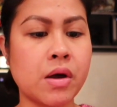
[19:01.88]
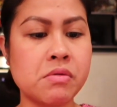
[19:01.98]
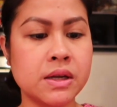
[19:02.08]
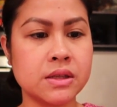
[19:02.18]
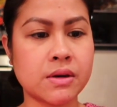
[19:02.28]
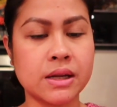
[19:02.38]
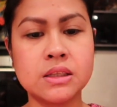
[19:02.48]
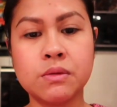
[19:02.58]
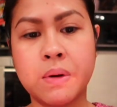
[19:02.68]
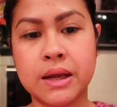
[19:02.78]
So, I wanna try
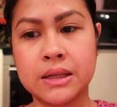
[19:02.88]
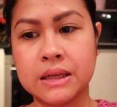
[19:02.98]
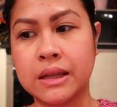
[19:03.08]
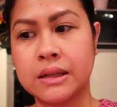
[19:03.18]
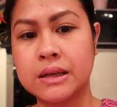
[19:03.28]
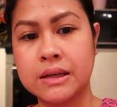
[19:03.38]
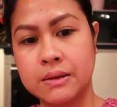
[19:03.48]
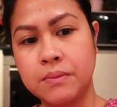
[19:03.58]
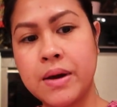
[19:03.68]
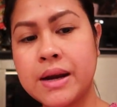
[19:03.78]
this brand din.
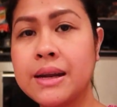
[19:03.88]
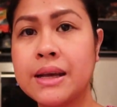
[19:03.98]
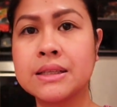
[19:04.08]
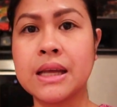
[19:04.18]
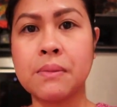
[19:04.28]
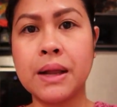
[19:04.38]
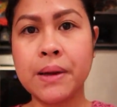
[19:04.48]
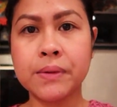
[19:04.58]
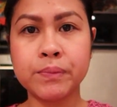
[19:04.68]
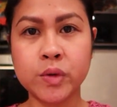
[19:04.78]
Para next time,
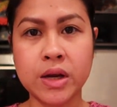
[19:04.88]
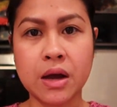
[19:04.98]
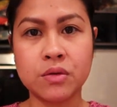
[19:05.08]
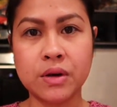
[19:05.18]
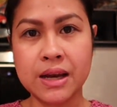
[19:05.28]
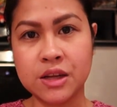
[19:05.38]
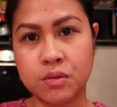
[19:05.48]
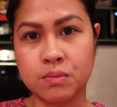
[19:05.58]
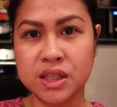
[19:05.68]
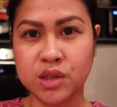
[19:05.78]
alam ko na kung ano
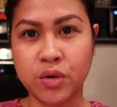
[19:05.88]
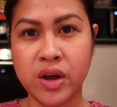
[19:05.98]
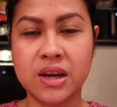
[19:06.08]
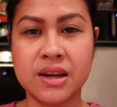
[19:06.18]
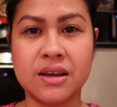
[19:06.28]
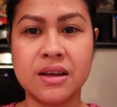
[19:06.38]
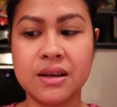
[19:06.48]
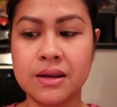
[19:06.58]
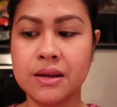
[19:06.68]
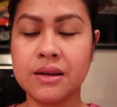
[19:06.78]
yung mas okay na
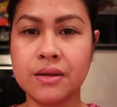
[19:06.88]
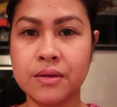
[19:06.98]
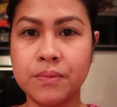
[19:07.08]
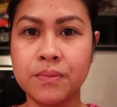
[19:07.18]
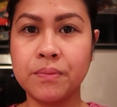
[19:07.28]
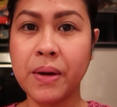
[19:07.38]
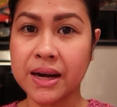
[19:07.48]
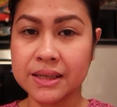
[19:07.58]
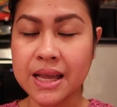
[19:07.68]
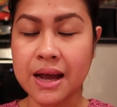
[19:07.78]

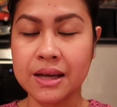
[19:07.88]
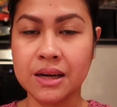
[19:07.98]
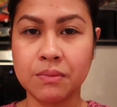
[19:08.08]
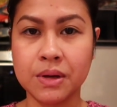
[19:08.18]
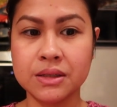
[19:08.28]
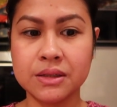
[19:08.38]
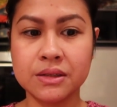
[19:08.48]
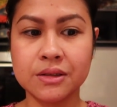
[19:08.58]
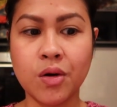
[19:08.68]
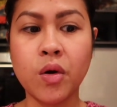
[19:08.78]
para sa akin na
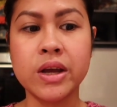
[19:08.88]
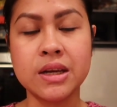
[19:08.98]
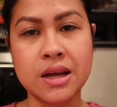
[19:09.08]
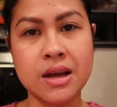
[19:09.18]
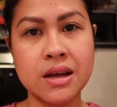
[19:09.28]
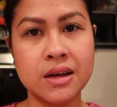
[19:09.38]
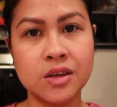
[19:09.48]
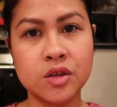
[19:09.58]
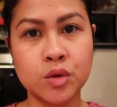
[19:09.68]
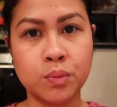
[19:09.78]
mas okay na
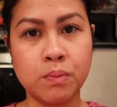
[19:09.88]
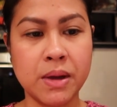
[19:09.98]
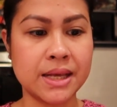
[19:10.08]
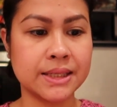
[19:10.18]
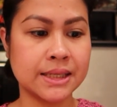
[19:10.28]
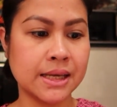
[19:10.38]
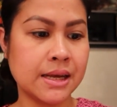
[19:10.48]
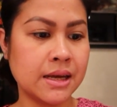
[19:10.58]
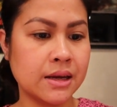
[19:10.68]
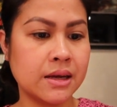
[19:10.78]
soup base
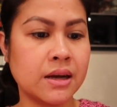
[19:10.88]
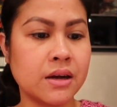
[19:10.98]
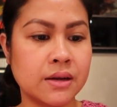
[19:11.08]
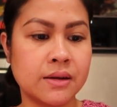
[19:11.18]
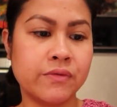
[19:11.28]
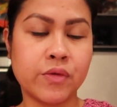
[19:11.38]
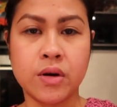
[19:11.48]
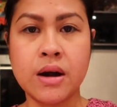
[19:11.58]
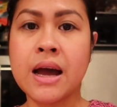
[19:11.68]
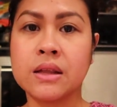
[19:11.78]

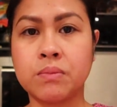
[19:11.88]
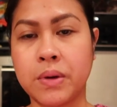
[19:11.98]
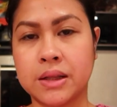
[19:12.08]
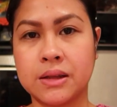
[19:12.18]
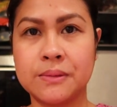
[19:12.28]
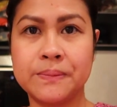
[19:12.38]
for a hot pot.